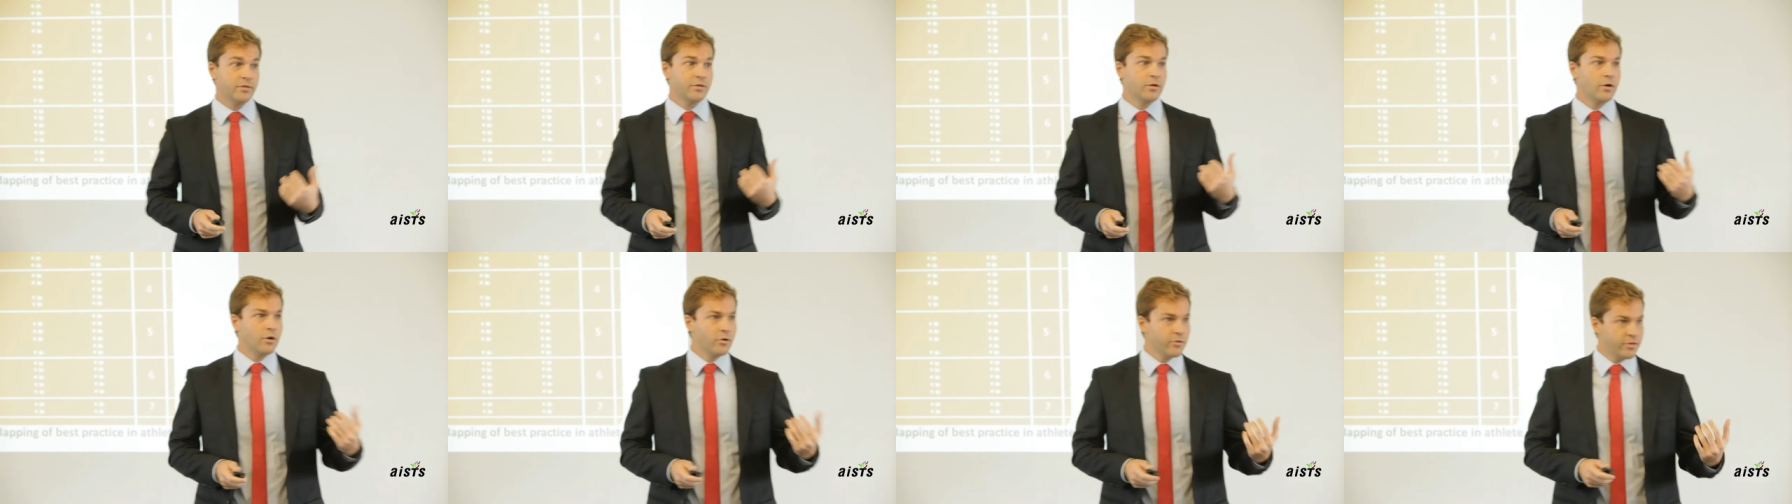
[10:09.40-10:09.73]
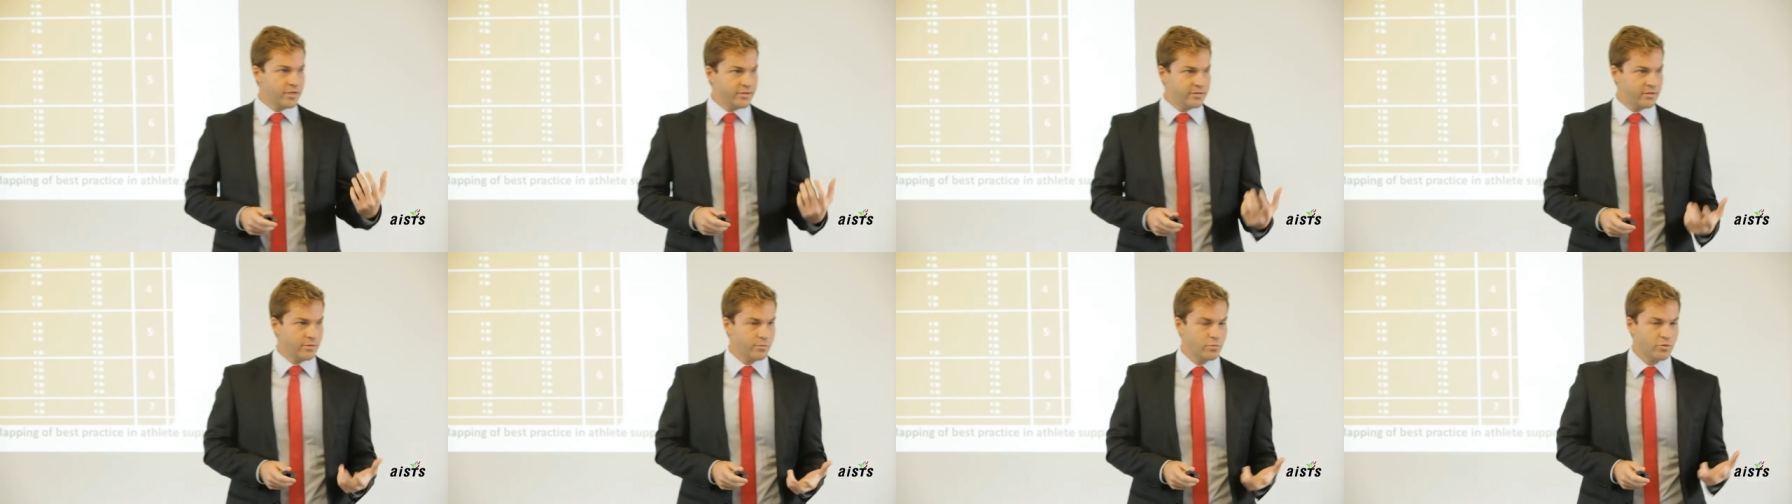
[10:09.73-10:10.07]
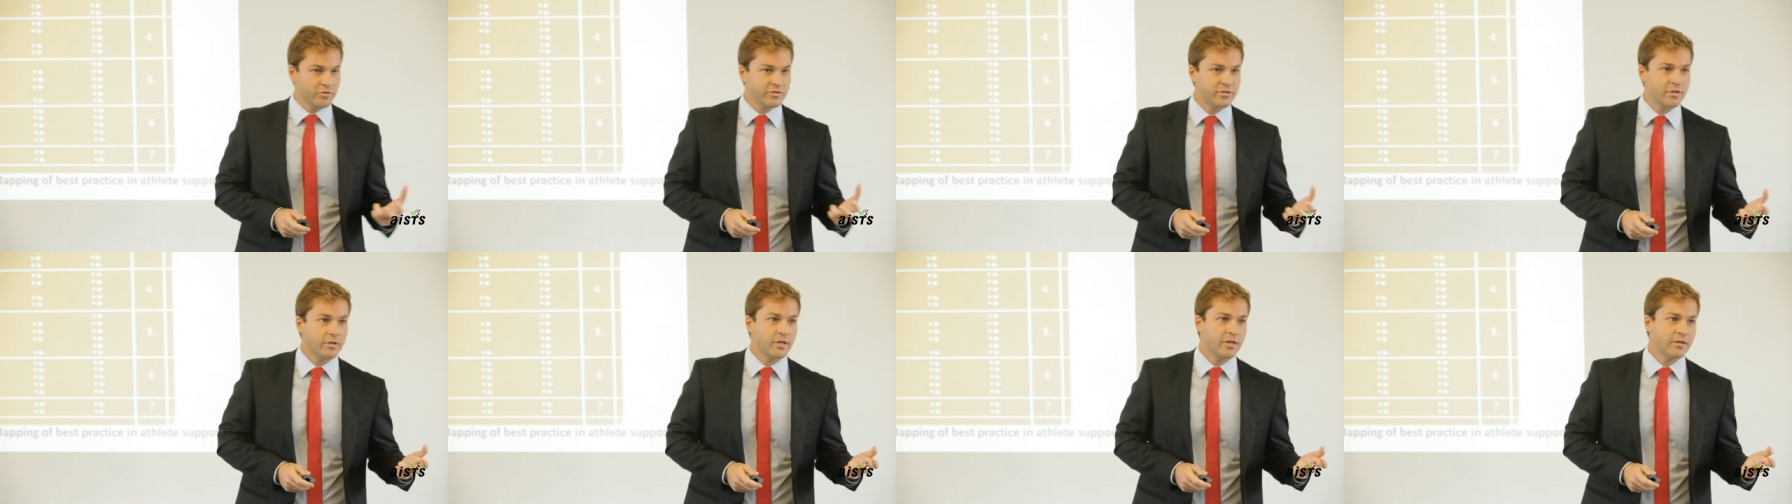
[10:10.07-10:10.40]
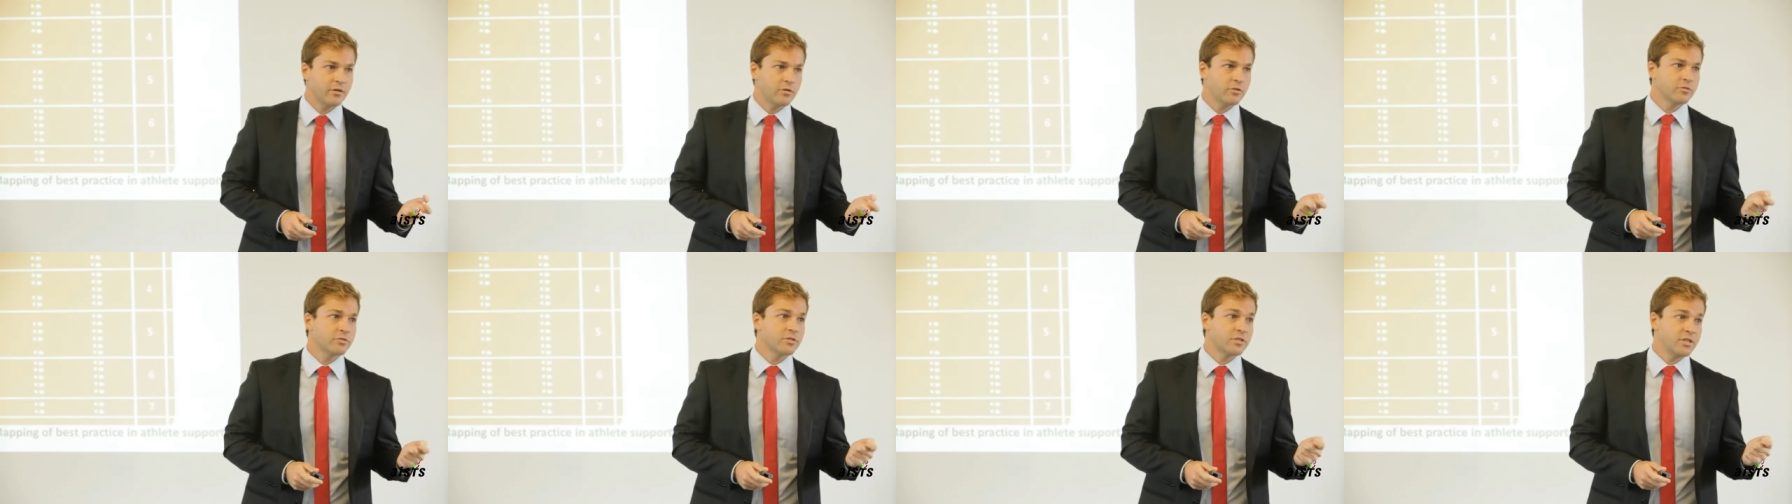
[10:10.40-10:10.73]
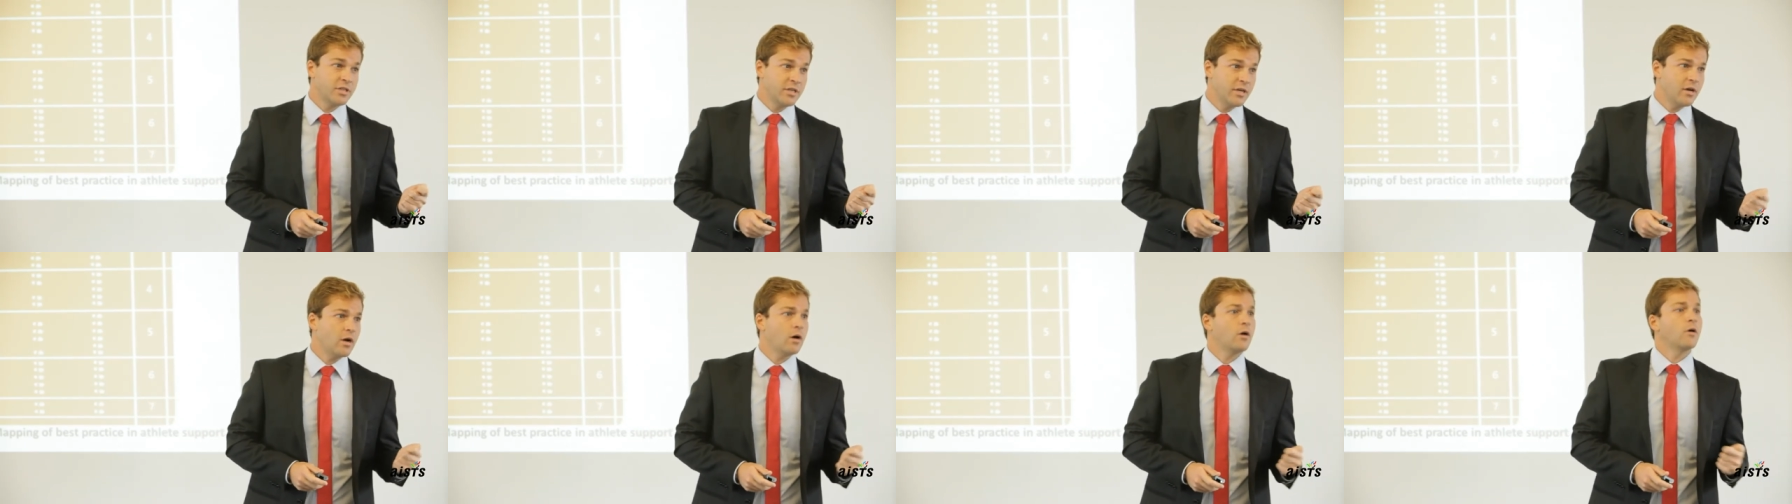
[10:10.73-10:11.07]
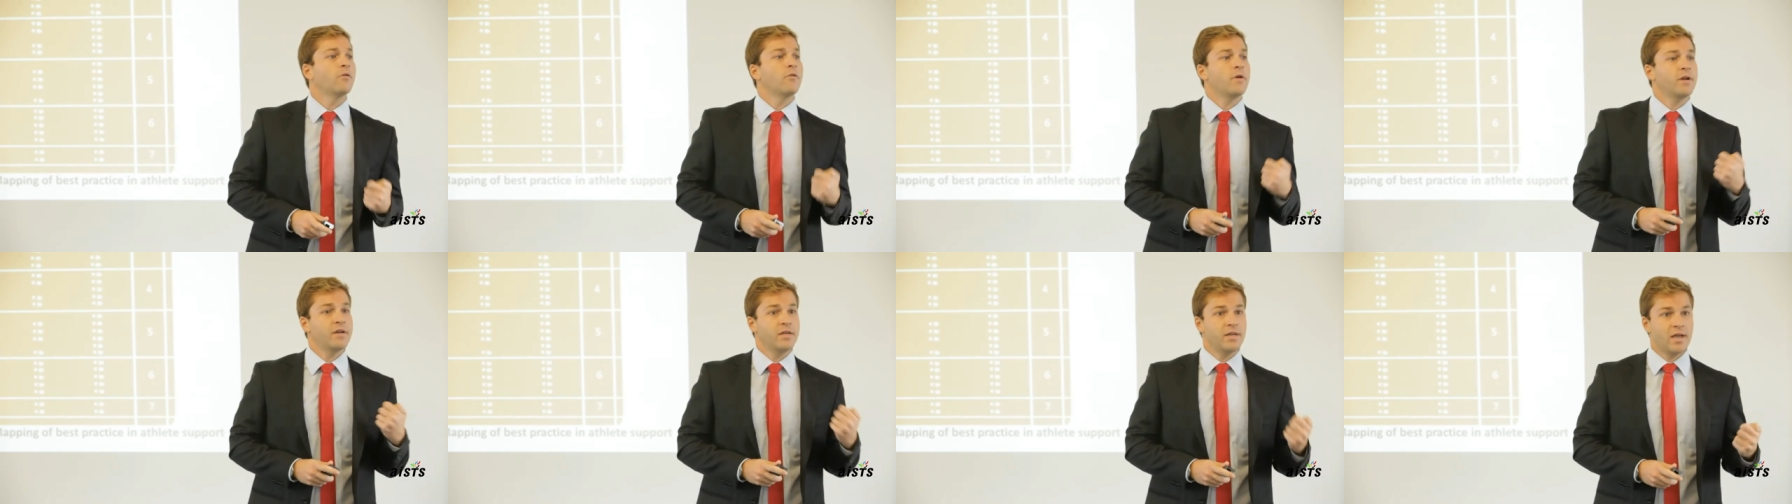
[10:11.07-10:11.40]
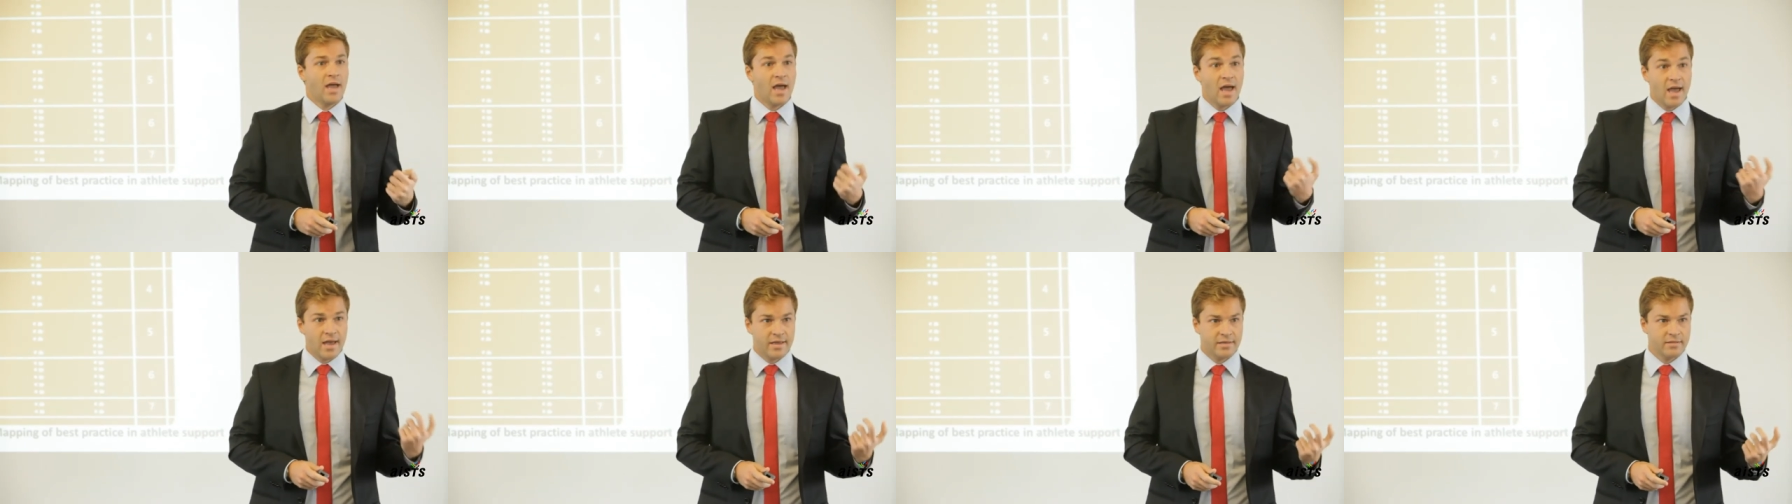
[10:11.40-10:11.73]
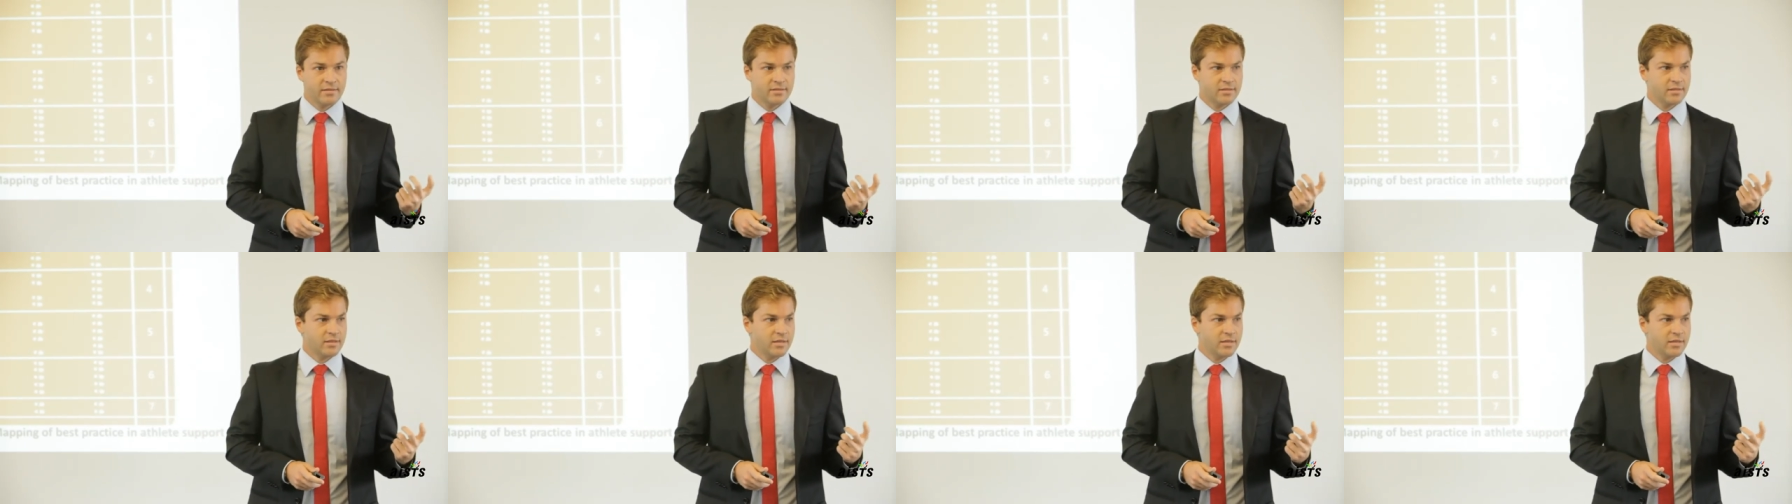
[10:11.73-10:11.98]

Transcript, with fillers: you know that the Brazilian OC already has